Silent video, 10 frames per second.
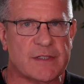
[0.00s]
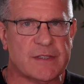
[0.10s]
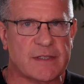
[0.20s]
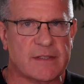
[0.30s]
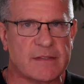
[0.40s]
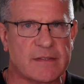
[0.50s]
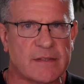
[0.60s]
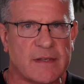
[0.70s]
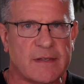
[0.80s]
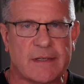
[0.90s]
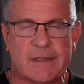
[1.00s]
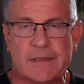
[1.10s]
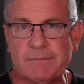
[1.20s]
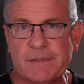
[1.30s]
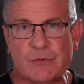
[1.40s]
is,
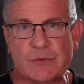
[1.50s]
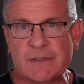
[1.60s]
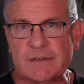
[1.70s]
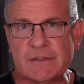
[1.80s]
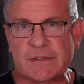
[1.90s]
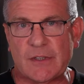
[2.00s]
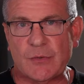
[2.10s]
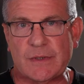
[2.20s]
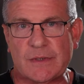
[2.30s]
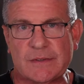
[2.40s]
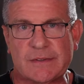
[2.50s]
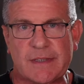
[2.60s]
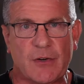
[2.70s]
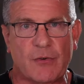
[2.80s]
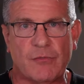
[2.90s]
doses as low as
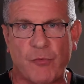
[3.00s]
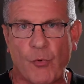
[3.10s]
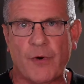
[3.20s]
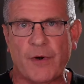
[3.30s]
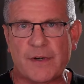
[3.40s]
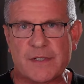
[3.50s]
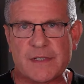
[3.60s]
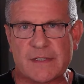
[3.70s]
4 or 6